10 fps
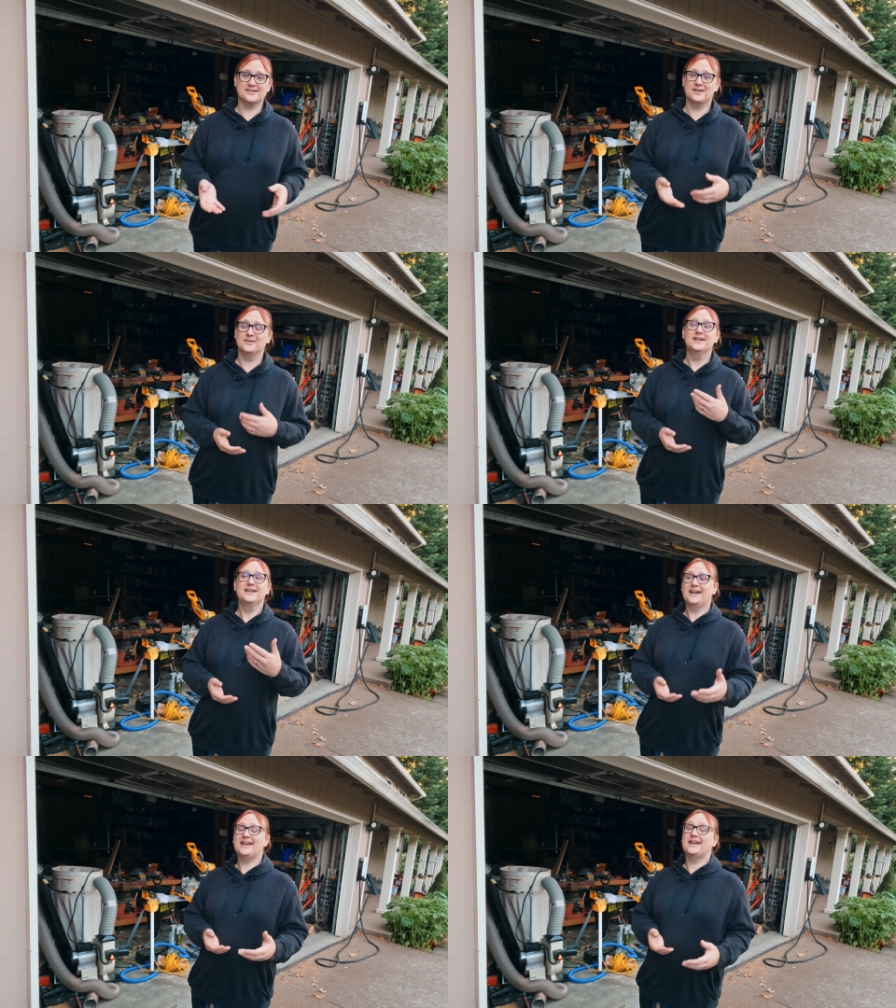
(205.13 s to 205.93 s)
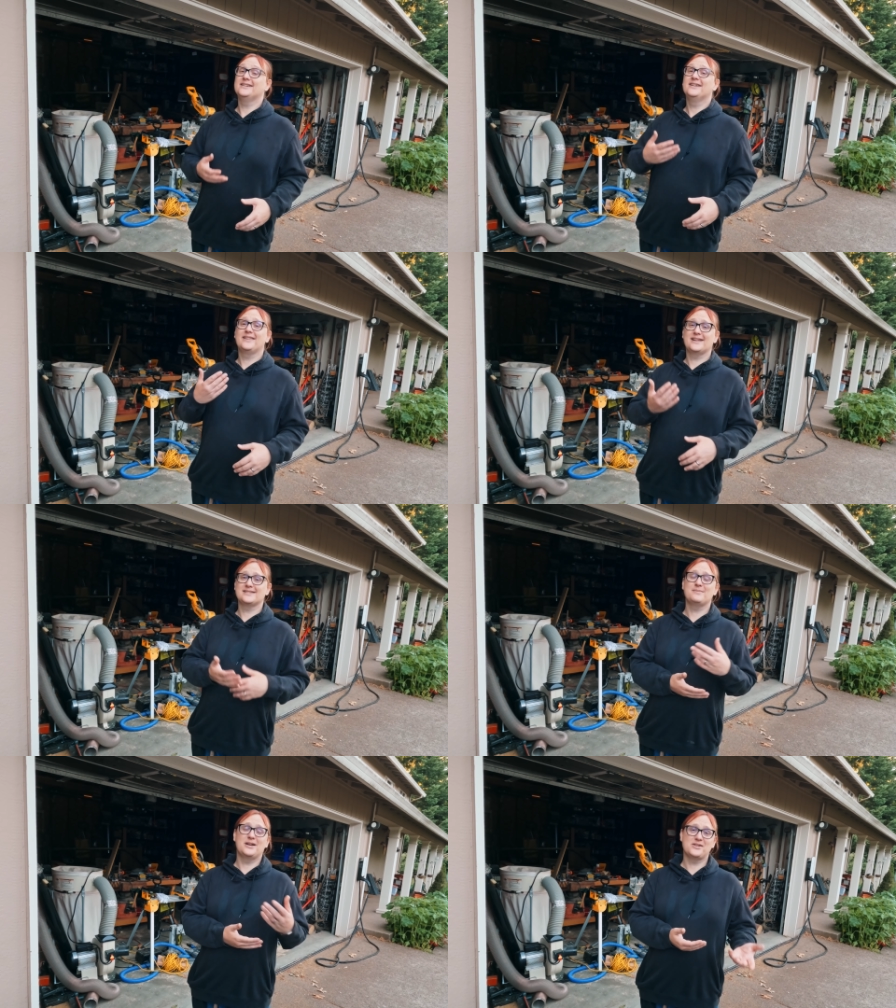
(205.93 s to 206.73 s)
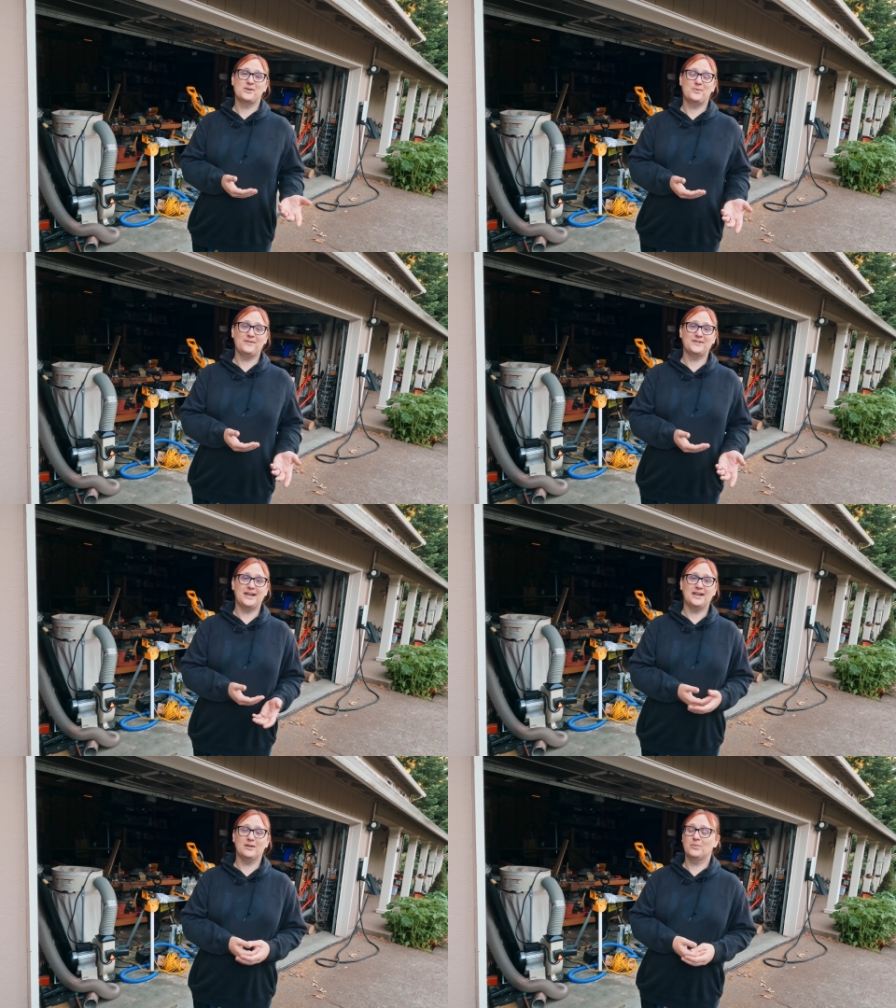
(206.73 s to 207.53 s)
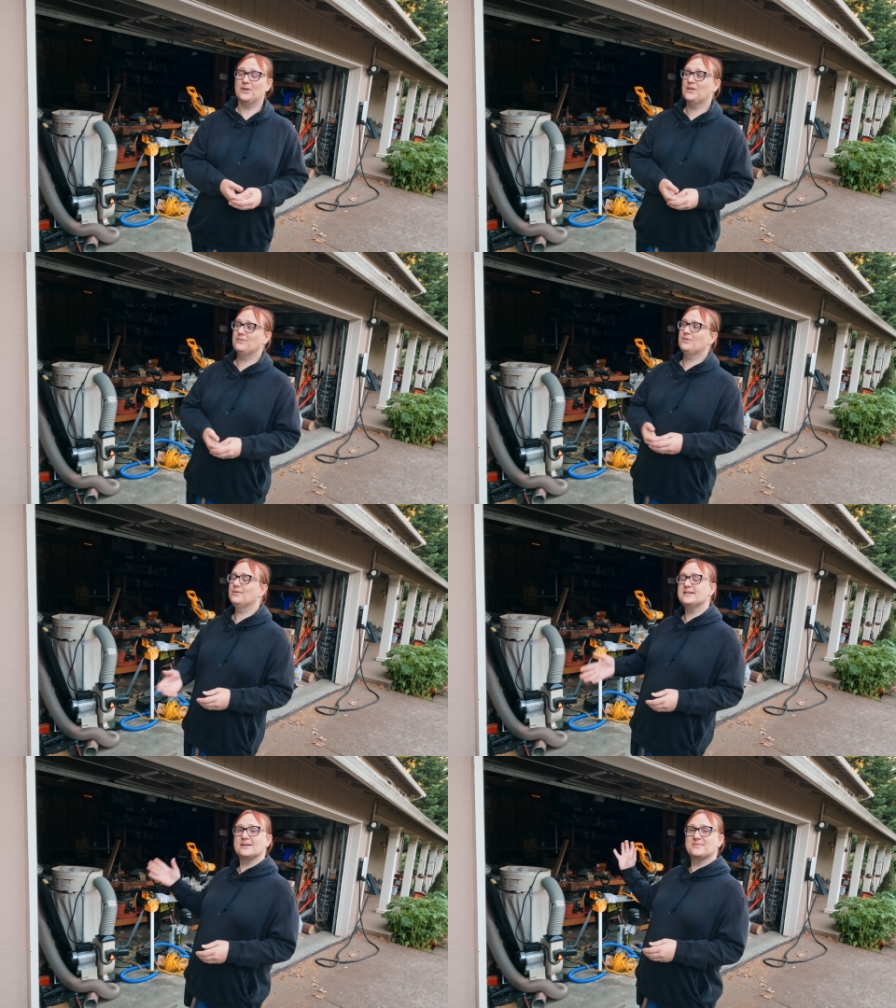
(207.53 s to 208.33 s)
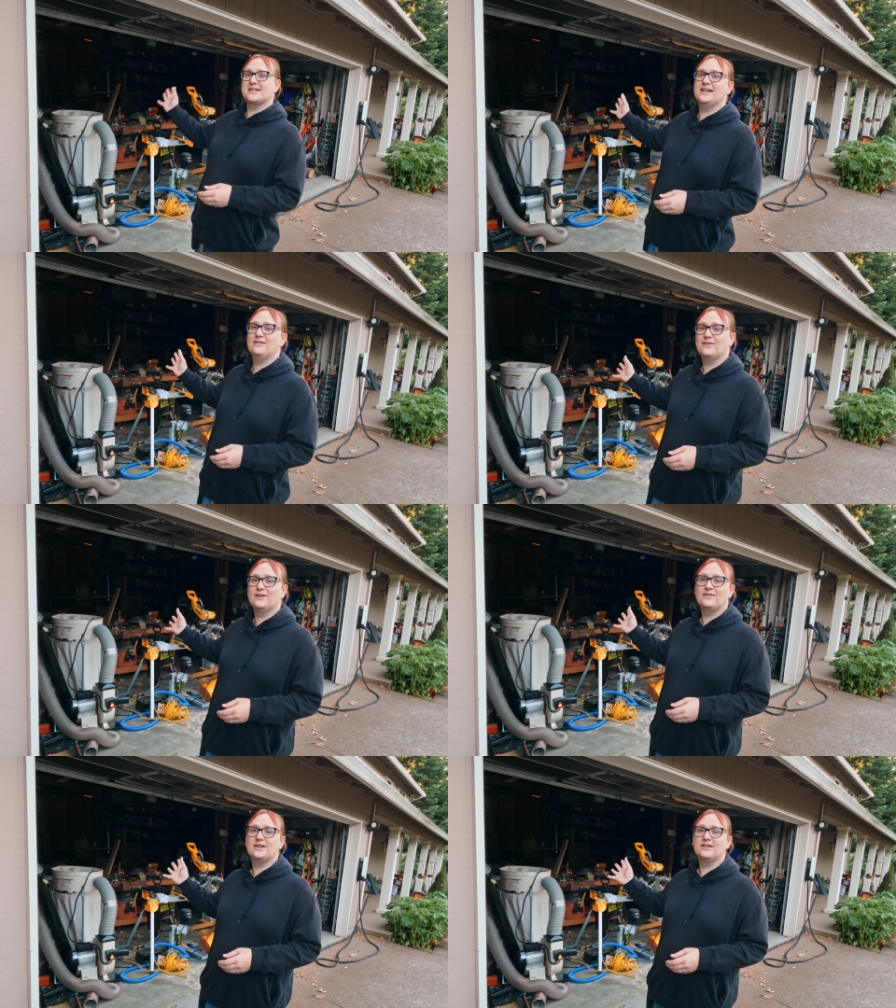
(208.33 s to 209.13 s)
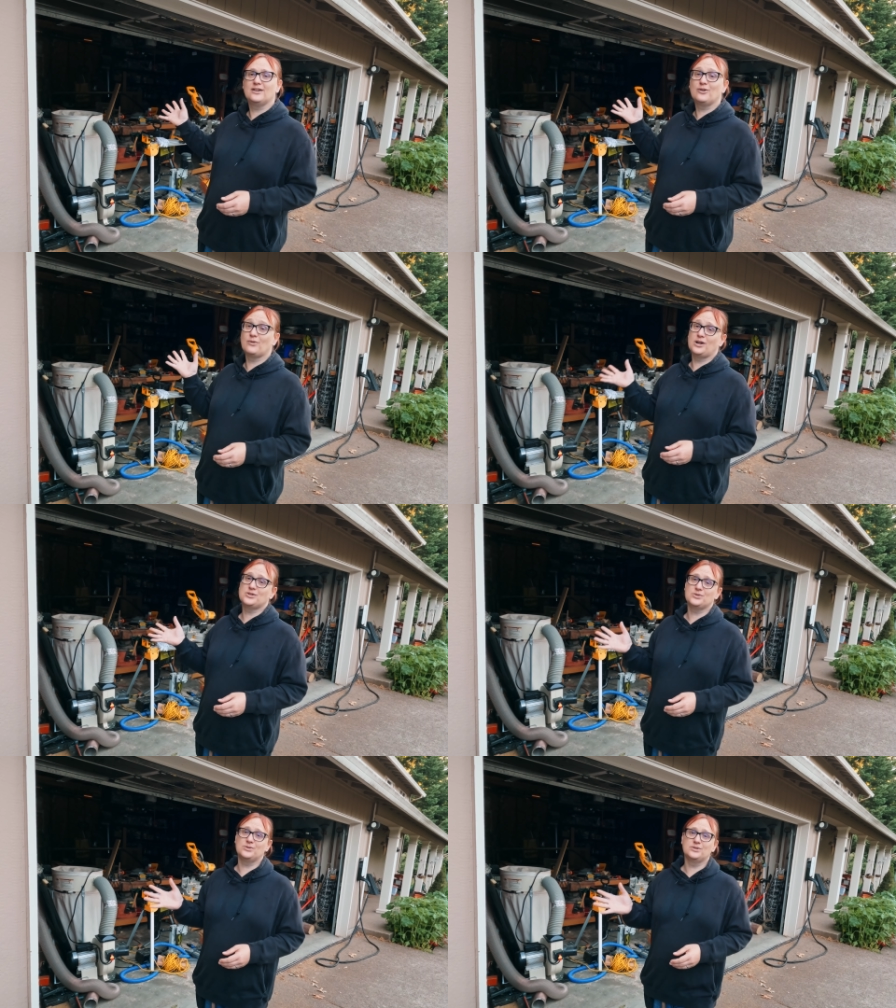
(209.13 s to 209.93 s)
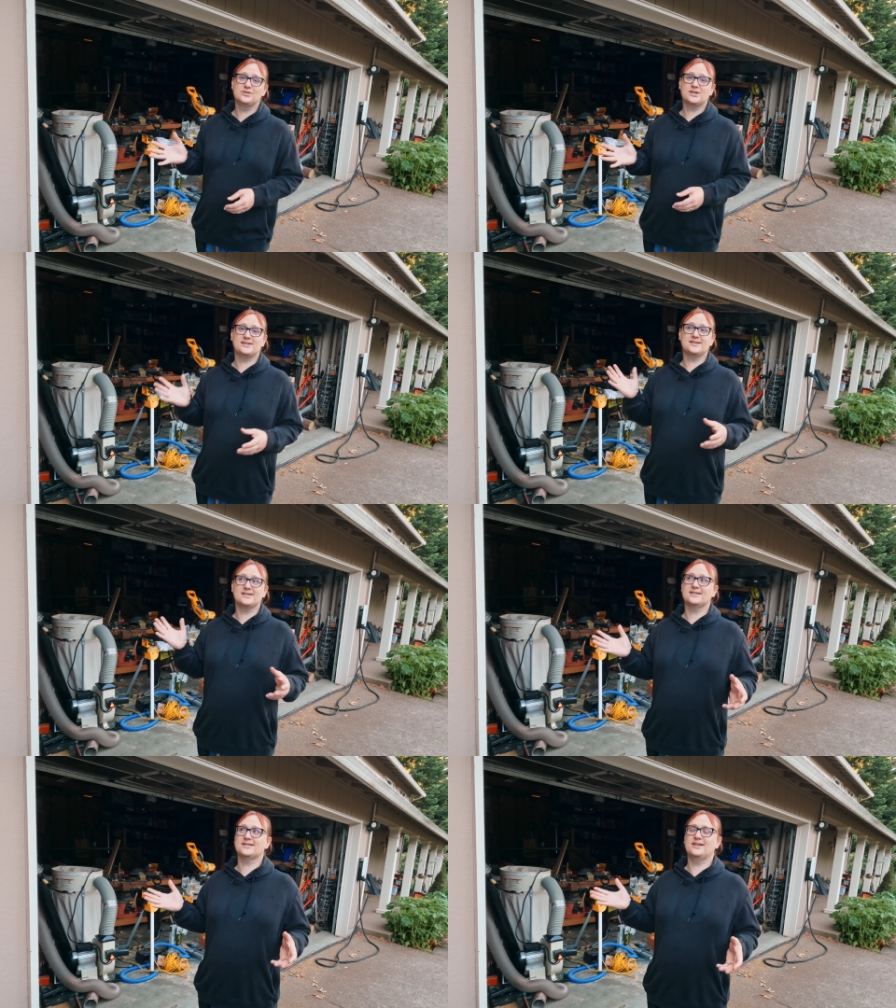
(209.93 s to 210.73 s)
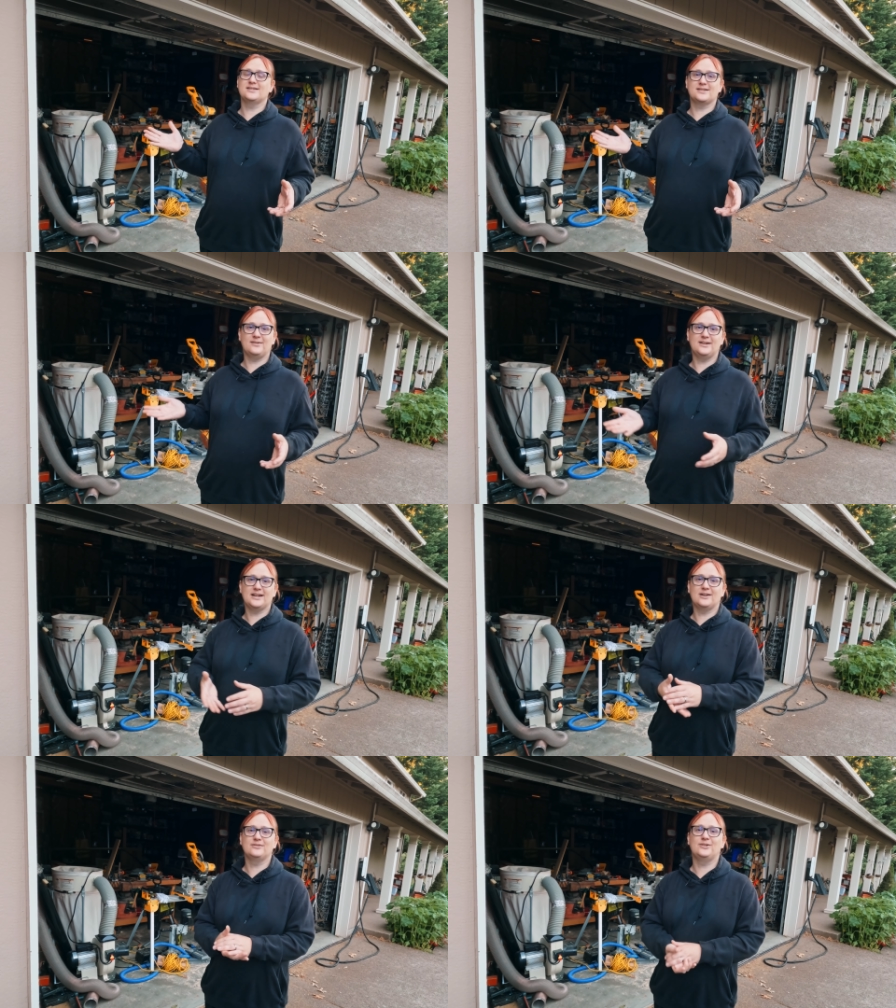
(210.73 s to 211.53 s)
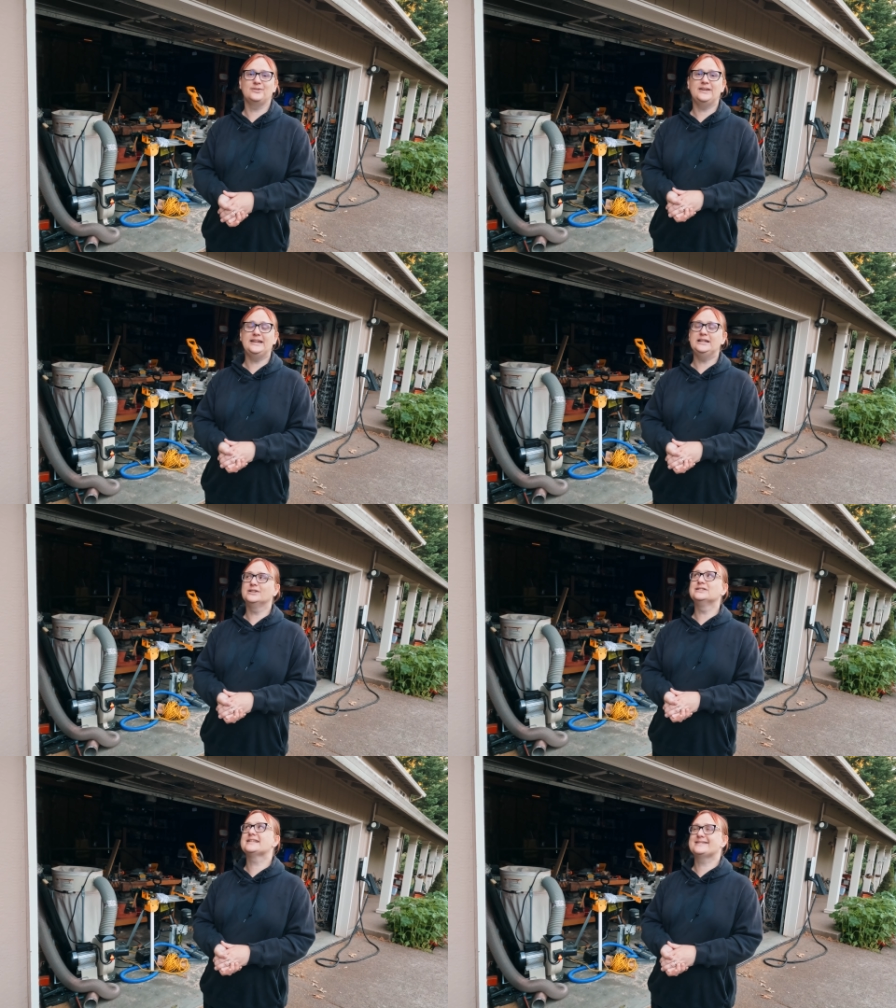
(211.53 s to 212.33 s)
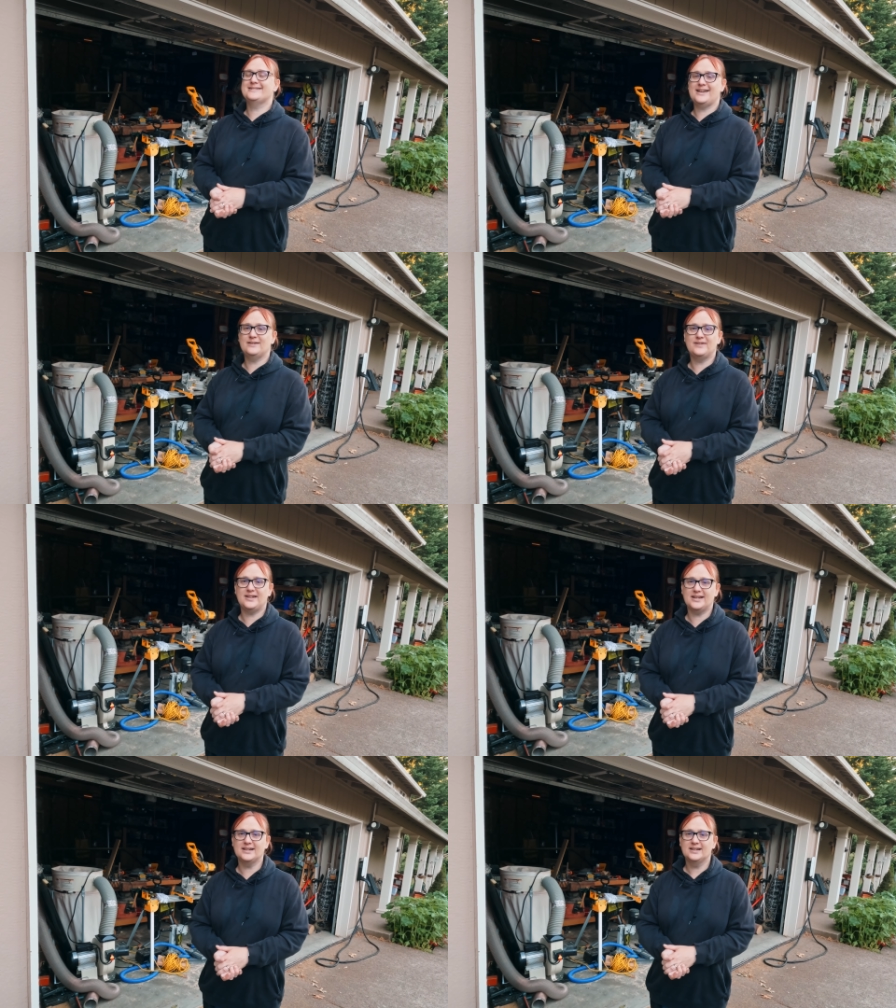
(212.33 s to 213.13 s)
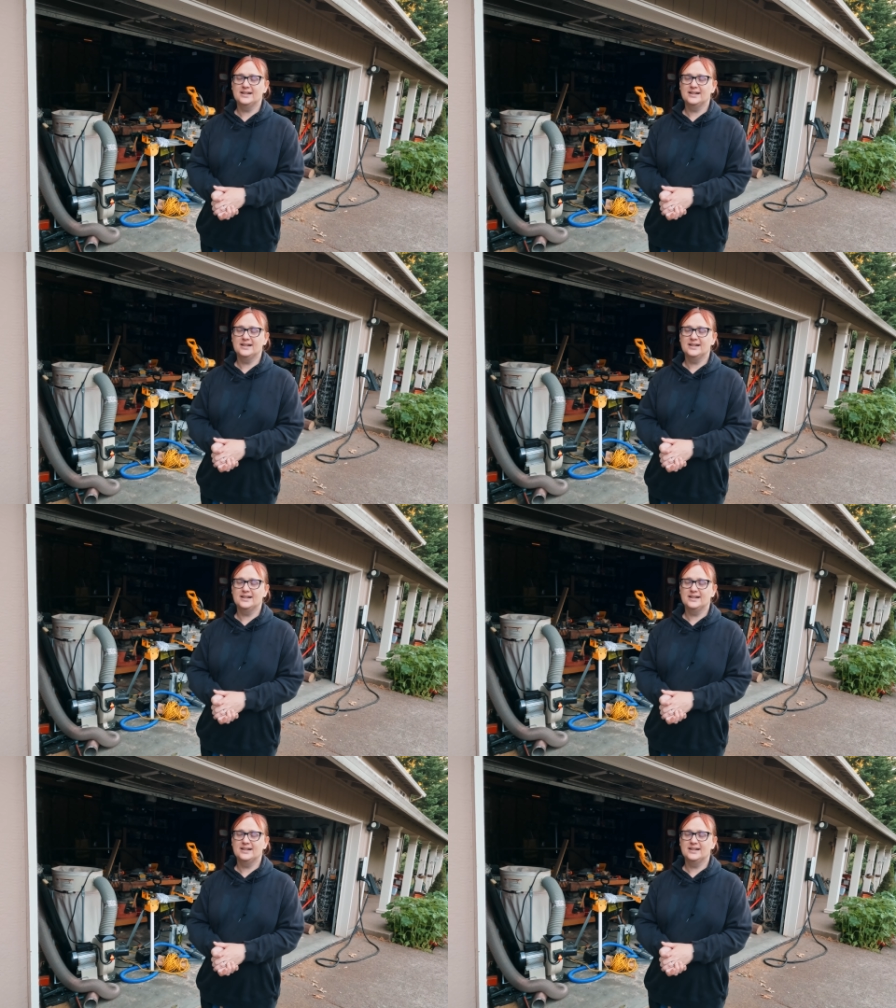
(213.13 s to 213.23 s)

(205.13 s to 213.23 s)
So again, that's a measure that we've taken. But the, the, reason I'm standing in front of a garage door just as the sun is going down on the longest day of the year